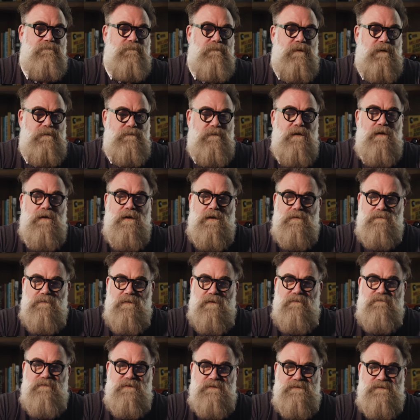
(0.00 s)

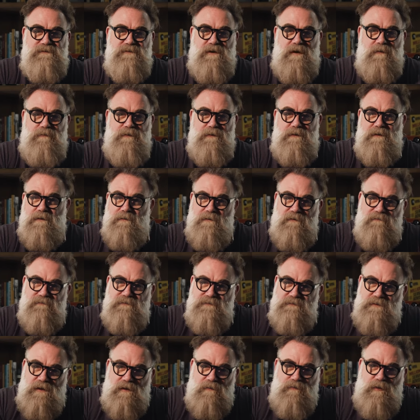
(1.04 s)
love this topic. I love
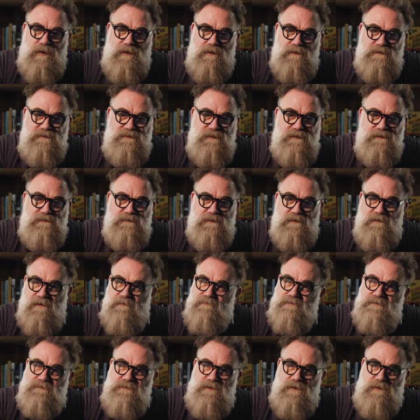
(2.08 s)
to talk politics. I
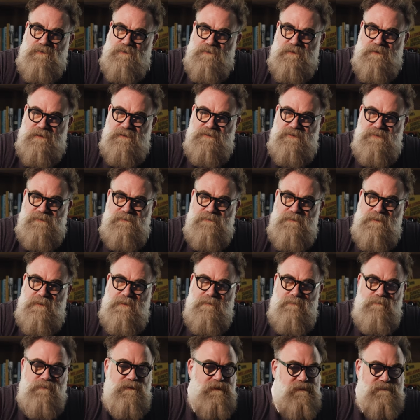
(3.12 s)
love to talk religion
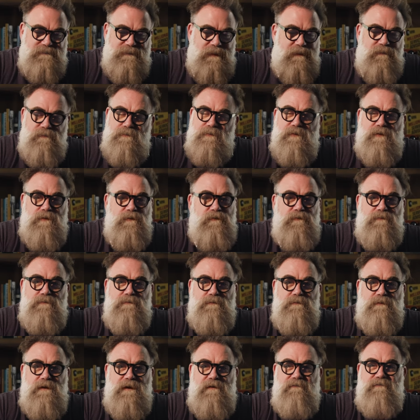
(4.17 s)
because I don't know
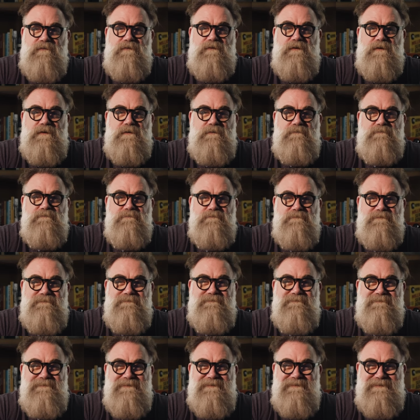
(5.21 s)
everything.
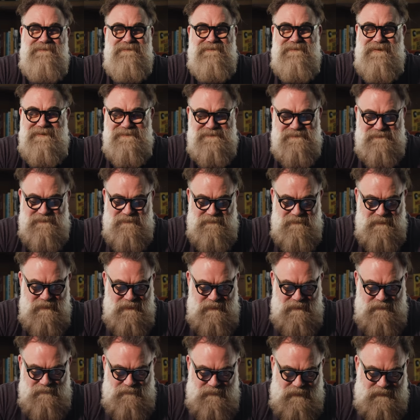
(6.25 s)
And that's the
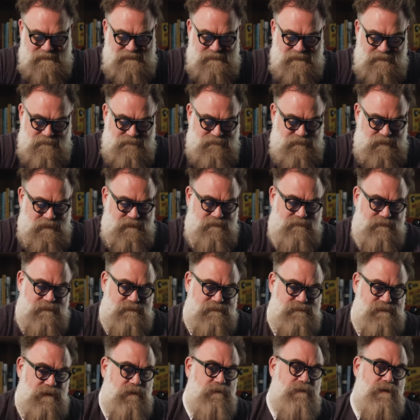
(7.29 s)
fun of it.
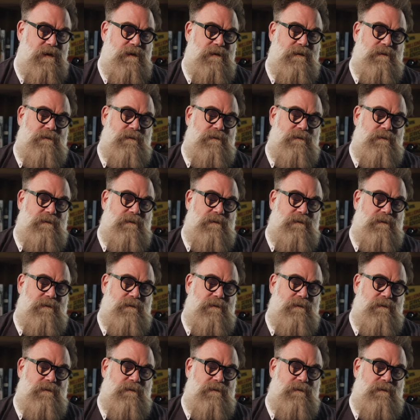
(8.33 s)
So